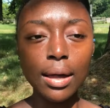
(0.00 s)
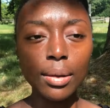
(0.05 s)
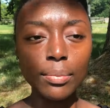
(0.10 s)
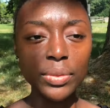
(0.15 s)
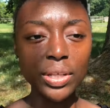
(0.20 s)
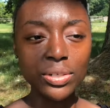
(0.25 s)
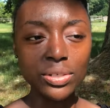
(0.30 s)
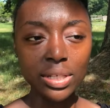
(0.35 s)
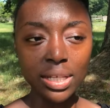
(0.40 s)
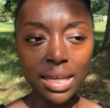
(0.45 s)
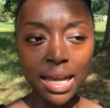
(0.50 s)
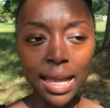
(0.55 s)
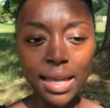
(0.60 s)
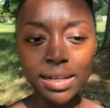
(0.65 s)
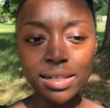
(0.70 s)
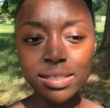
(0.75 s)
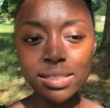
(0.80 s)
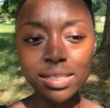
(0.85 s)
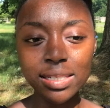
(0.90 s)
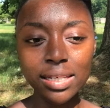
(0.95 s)
There's a
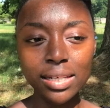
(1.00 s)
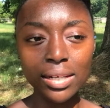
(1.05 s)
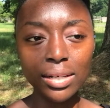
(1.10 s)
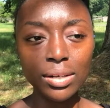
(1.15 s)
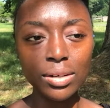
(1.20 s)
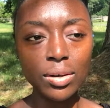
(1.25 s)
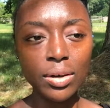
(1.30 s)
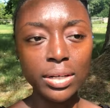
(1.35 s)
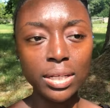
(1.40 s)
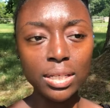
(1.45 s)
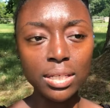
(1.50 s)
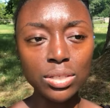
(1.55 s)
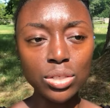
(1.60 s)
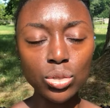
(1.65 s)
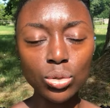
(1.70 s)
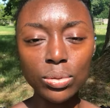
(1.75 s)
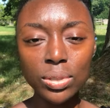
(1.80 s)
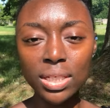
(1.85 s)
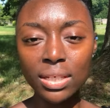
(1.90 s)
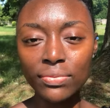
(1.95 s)
guidance here on an
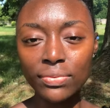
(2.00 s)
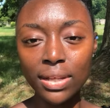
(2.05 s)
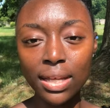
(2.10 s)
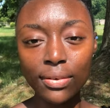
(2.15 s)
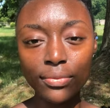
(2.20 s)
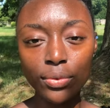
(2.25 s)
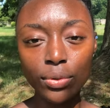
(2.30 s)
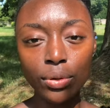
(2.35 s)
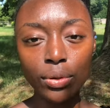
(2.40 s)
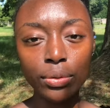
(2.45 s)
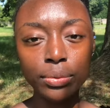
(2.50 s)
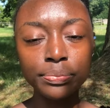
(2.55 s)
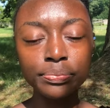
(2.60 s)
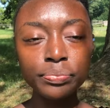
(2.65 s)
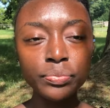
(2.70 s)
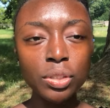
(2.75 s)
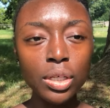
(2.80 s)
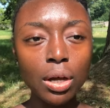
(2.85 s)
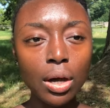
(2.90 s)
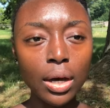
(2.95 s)
intuitive level,
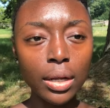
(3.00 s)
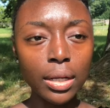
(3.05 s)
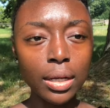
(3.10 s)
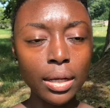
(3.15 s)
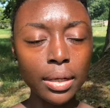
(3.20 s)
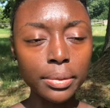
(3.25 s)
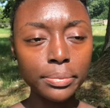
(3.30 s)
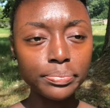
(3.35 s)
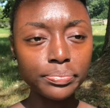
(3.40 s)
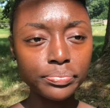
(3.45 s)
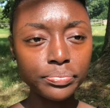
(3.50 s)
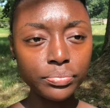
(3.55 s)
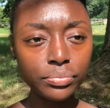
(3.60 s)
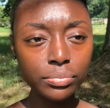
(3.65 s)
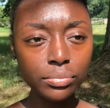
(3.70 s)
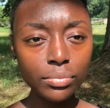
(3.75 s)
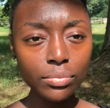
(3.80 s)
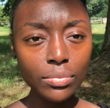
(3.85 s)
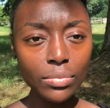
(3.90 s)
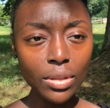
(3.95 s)
on a
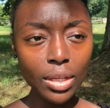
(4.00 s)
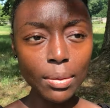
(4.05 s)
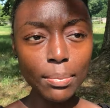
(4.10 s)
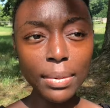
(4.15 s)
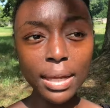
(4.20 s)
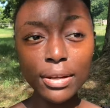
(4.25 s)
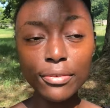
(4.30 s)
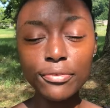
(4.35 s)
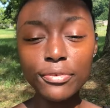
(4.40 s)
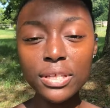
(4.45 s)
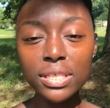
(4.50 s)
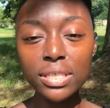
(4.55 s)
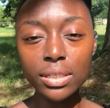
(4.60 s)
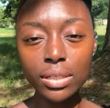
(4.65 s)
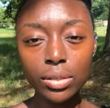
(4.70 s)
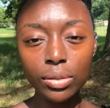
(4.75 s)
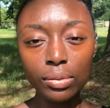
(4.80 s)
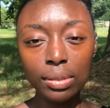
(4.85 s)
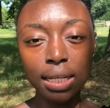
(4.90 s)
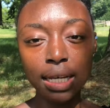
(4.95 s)

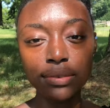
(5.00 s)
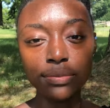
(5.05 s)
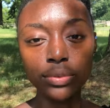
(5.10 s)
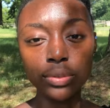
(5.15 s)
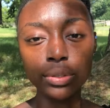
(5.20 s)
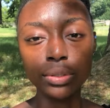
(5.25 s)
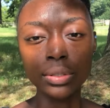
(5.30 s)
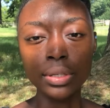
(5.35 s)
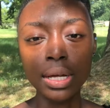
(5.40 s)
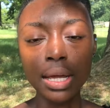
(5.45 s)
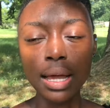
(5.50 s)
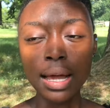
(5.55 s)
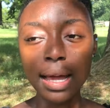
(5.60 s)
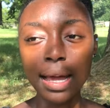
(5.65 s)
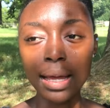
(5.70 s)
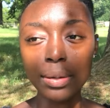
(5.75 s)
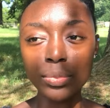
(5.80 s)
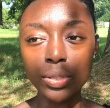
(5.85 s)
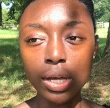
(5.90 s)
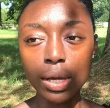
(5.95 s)
metaphysical level.
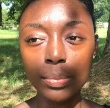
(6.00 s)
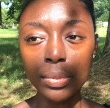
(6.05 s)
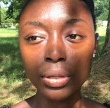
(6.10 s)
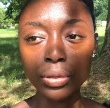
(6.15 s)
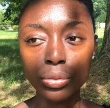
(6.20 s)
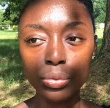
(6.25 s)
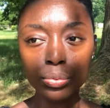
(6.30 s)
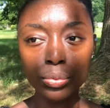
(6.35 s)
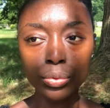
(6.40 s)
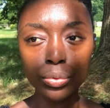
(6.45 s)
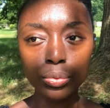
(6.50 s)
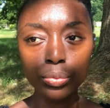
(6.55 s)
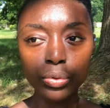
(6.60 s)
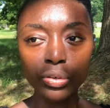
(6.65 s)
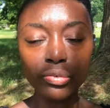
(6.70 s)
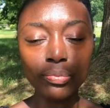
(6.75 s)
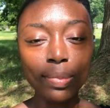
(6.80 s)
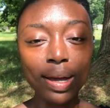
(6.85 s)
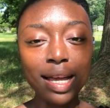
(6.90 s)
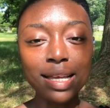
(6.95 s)
I'm coming through
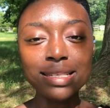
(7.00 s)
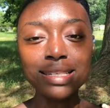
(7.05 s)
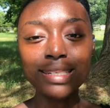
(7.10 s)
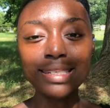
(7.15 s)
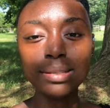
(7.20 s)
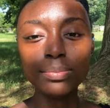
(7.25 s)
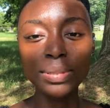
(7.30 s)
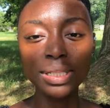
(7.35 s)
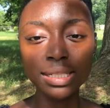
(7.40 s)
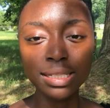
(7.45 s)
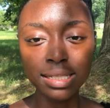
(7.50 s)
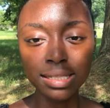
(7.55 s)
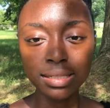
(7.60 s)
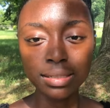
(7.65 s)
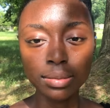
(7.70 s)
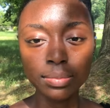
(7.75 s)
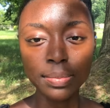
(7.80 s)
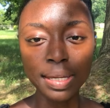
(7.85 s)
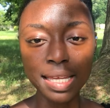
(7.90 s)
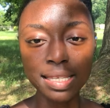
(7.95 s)
with my
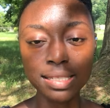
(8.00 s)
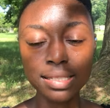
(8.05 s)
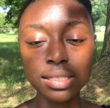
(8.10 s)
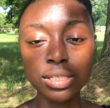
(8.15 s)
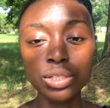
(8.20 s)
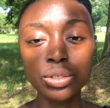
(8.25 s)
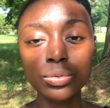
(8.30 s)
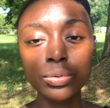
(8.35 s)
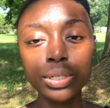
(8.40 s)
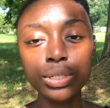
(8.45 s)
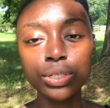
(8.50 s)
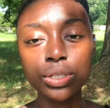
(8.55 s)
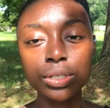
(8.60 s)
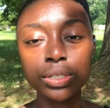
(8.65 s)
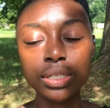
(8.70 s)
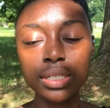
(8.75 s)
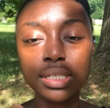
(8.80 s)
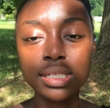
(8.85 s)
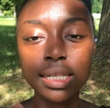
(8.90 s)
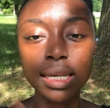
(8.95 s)
symbolism as this creature
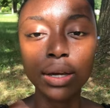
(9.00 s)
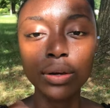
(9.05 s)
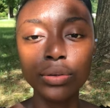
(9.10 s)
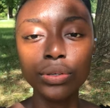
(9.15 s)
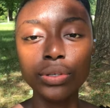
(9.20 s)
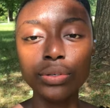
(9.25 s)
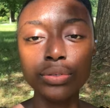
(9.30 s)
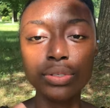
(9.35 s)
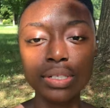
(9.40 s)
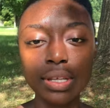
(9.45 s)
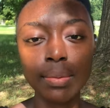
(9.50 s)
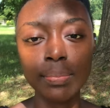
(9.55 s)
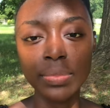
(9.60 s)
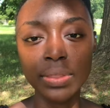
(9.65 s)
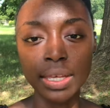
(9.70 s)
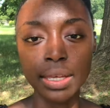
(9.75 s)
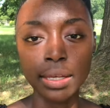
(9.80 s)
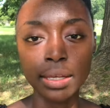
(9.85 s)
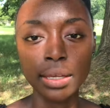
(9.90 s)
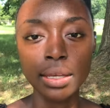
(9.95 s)
to tell you
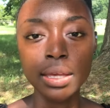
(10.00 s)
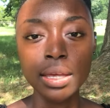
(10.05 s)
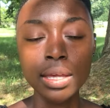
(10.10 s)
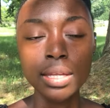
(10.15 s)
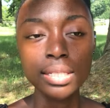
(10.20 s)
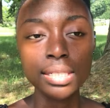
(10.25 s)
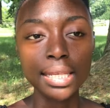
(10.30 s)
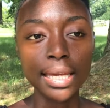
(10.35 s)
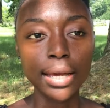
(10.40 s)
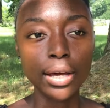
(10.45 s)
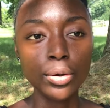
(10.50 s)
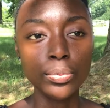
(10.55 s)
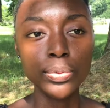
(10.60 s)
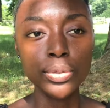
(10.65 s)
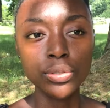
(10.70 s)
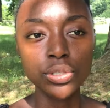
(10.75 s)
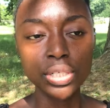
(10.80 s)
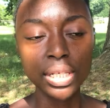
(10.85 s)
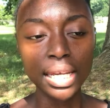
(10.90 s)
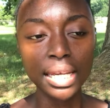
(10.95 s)
something, to help
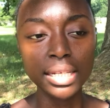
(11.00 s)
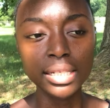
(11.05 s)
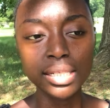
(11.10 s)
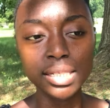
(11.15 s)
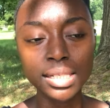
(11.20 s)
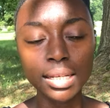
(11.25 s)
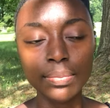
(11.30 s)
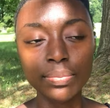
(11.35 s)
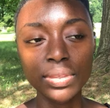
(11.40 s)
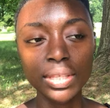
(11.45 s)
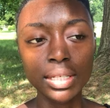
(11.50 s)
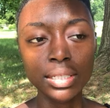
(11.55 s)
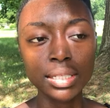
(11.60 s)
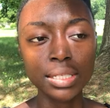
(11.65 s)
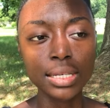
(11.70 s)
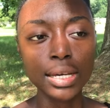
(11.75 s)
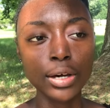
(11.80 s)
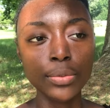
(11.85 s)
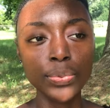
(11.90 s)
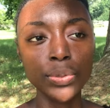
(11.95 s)
you change something,
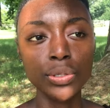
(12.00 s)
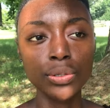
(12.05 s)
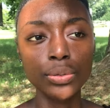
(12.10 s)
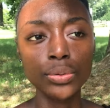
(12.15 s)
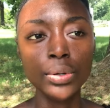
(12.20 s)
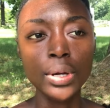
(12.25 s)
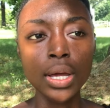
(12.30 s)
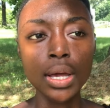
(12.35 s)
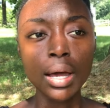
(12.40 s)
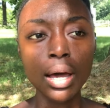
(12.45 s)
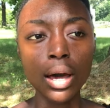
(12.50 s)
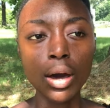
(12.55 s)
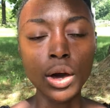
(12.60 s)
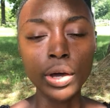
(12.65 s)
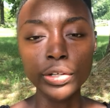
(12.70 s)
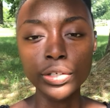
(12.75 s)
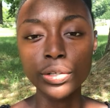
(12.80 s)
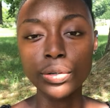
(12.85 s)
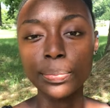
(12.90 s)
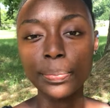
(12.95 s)
to help you
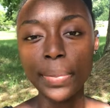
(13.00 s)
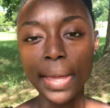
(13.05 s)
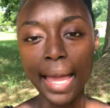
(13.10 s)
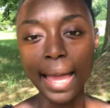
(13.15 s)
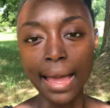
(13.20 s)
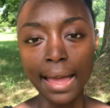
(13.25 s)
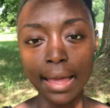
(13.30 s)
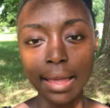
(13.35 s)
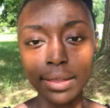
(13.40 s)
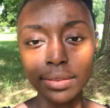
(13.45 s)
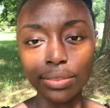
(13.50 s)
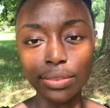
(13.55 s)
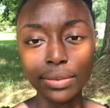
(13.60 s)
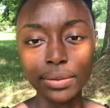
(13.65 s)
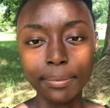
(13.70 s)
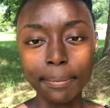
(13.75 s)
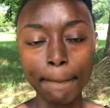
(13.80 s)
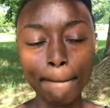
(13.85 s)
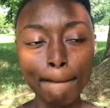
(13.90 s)
on your path.